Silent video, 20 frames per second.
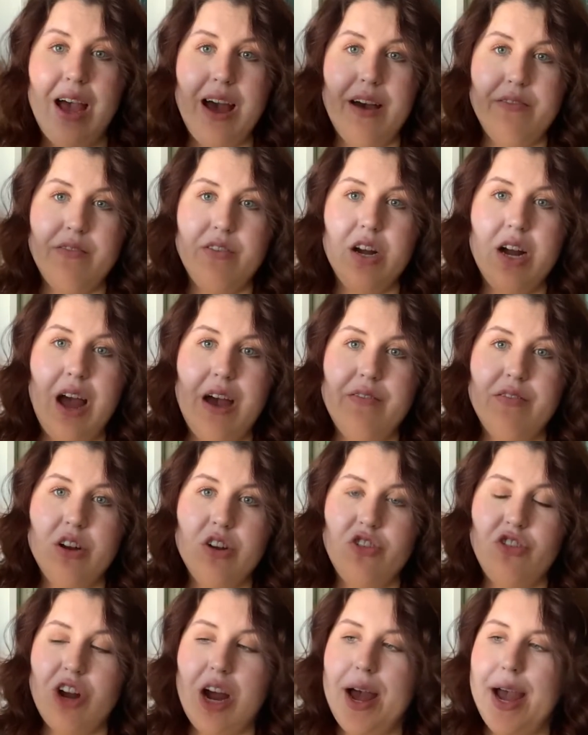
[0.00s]
ever
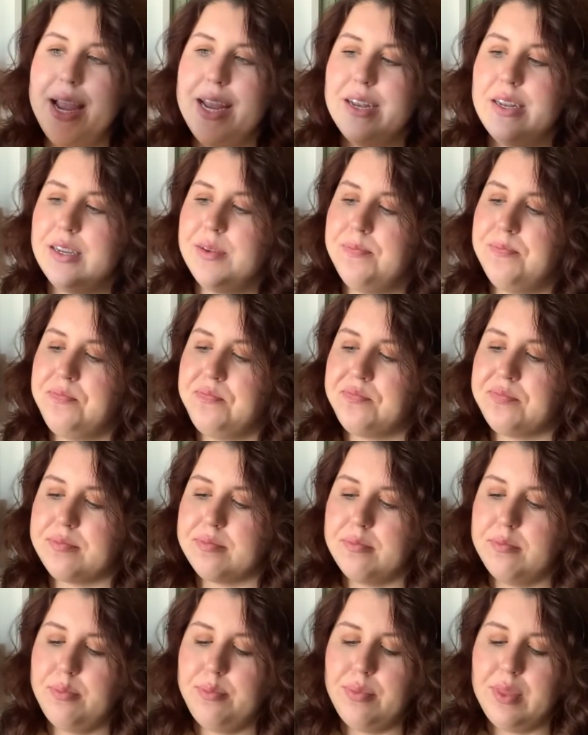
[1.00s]
tried.
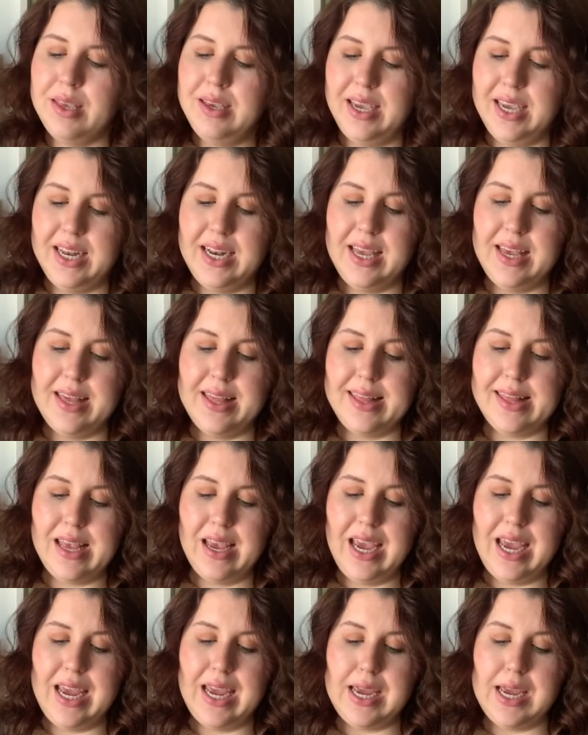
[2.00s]
It is
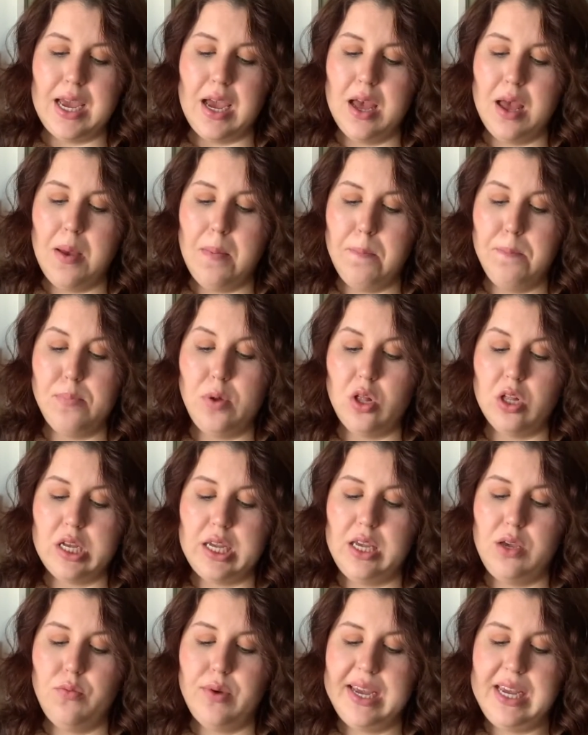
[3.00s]
a
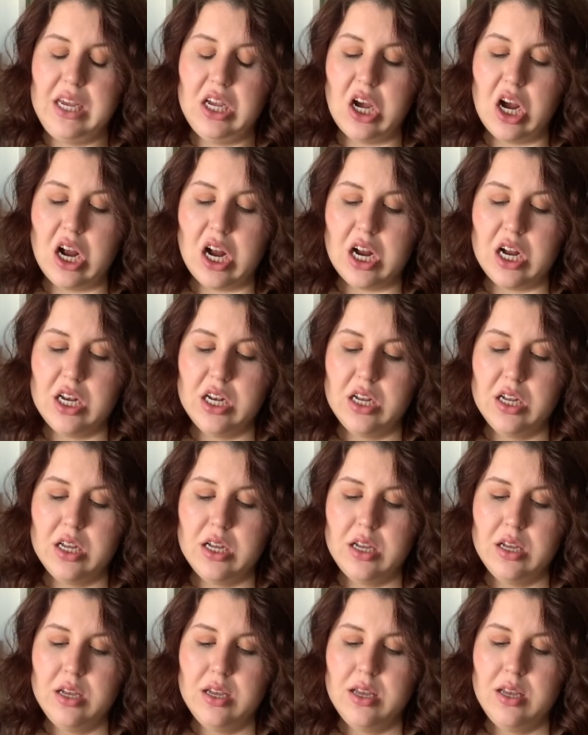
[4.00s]
bulky weight yarn,
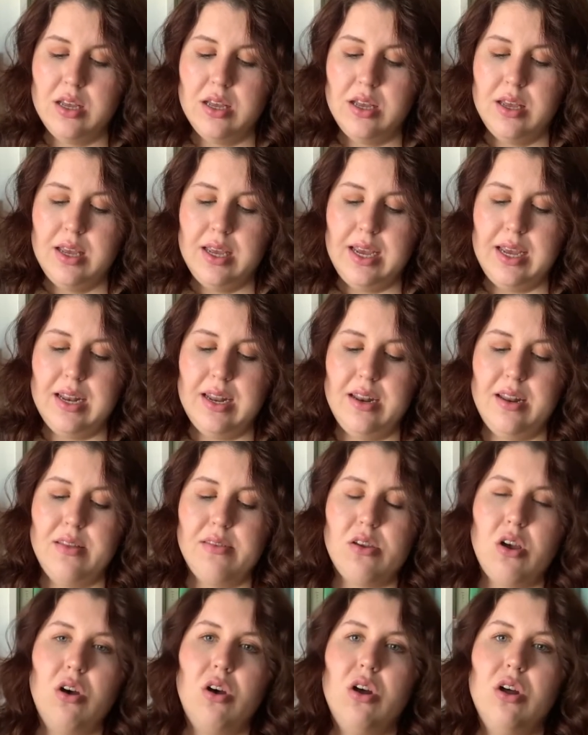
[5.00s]
and it
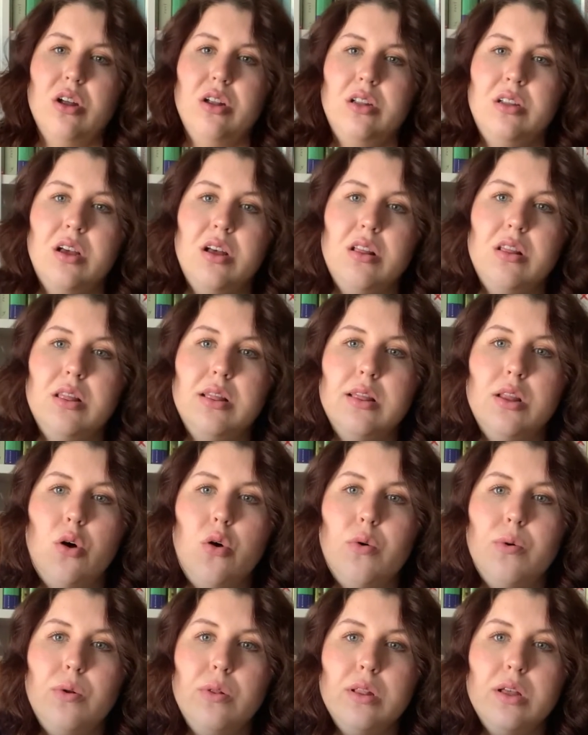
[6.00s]
is called
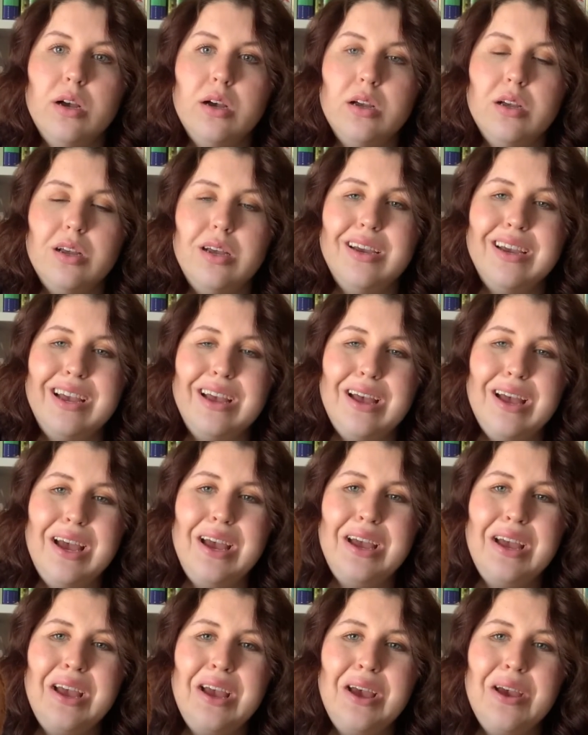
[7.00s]
LOL
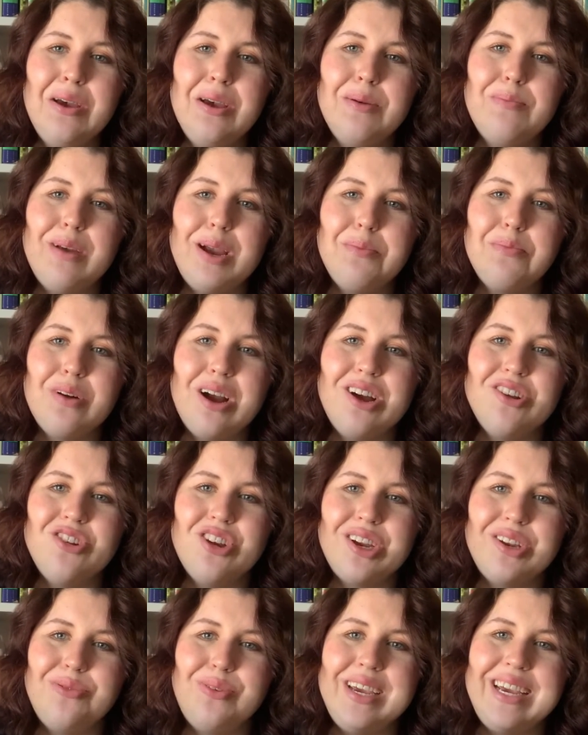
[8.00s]
by
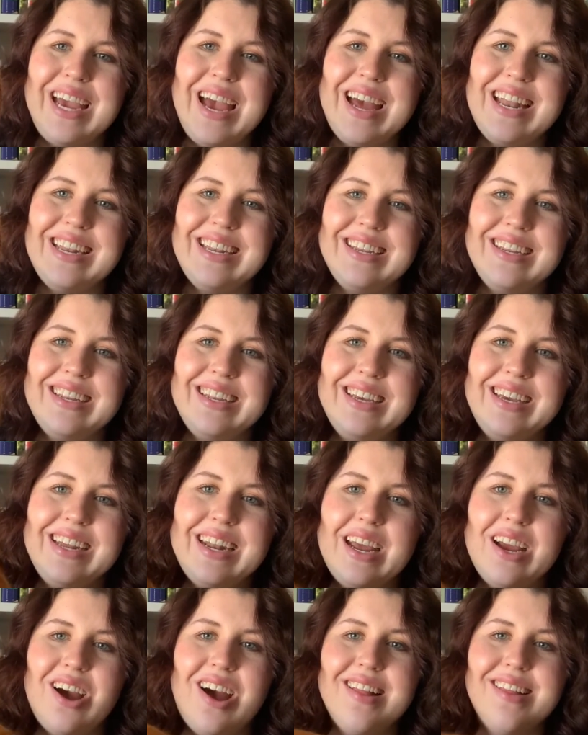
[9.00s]
Project Weekend, and
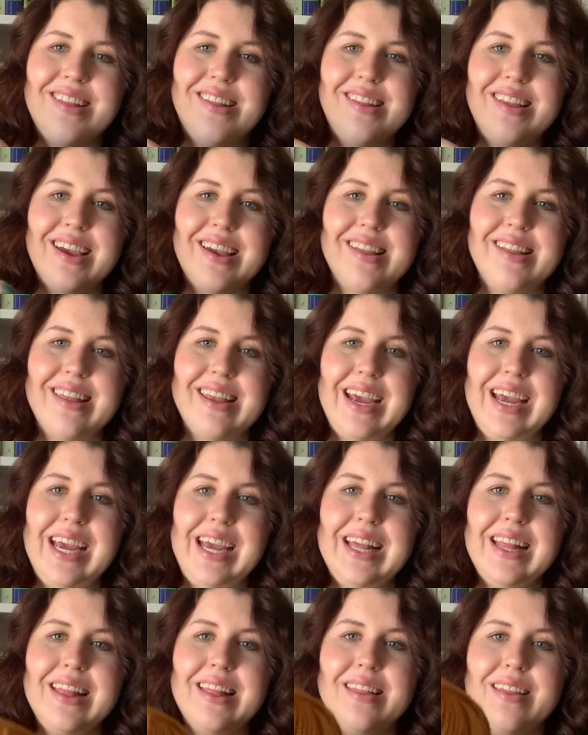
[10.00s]
I got 6
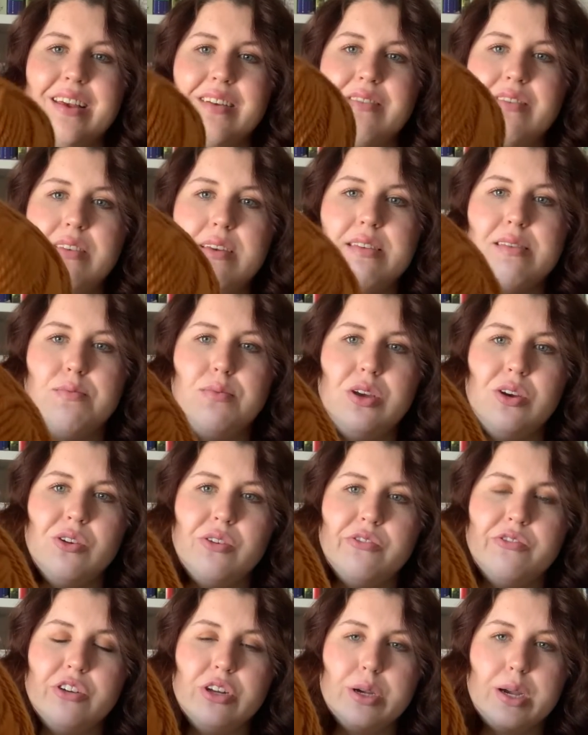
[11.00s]
skeins of this
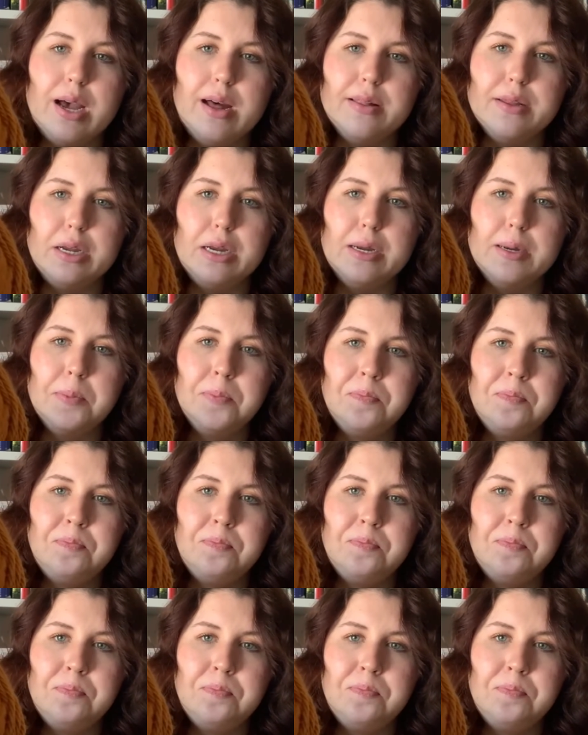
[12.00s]
beautiful color.